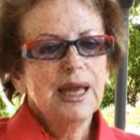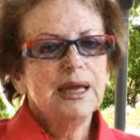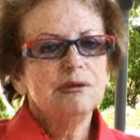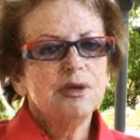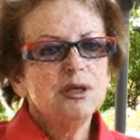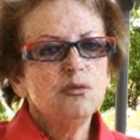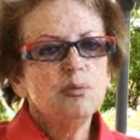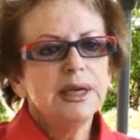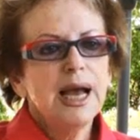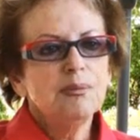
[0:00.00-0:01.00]
And when you
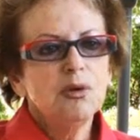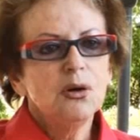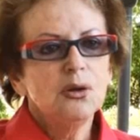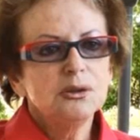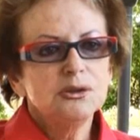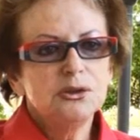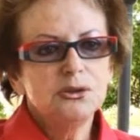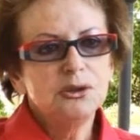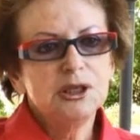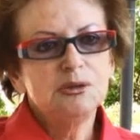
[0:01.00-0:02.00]
become old,
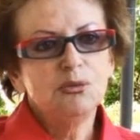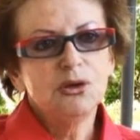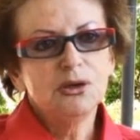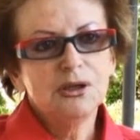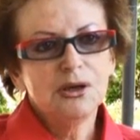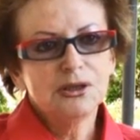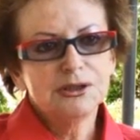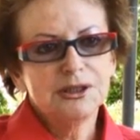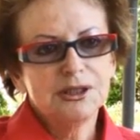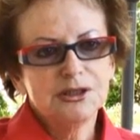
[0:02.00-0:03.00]
you need more
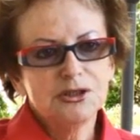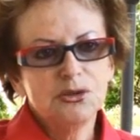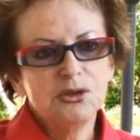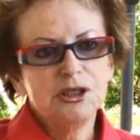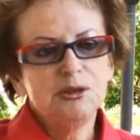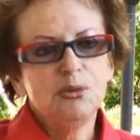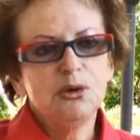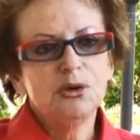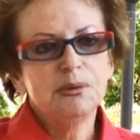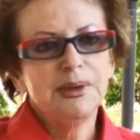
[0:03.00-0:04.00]
doctors, you need
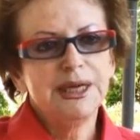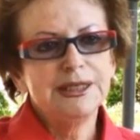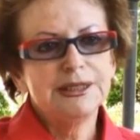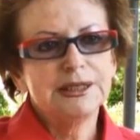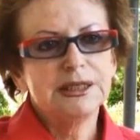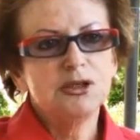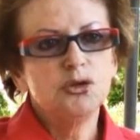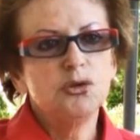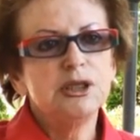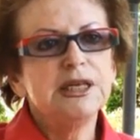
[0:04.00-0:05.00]
more medicine,
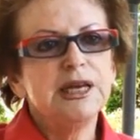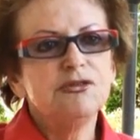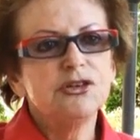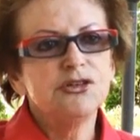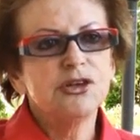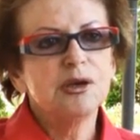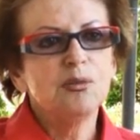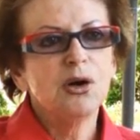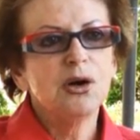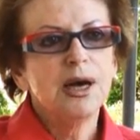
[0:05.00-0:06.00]
you need everything
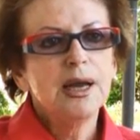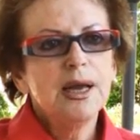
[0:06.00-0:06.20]
more.